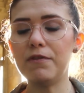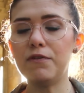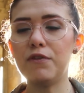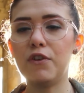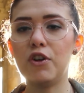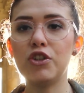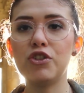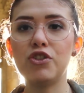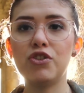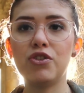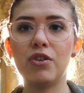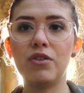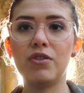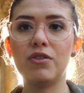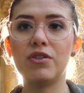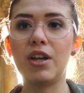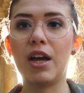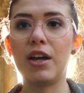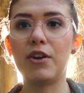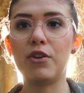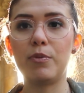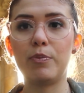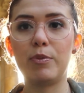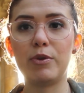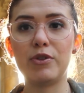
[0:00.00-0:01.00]
functions
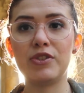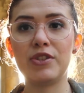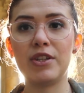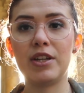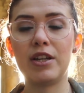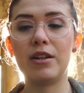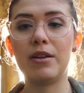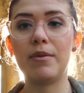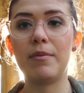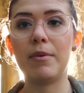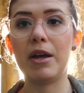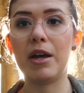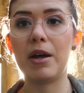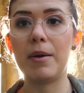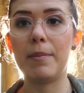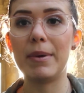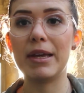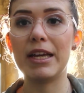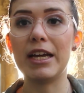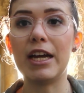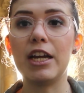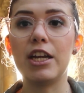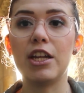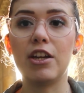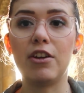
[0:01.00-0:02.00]
100%
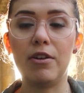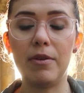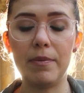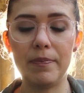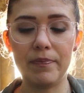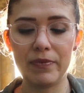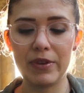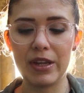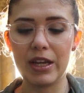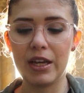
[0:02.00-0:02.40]
mechanical.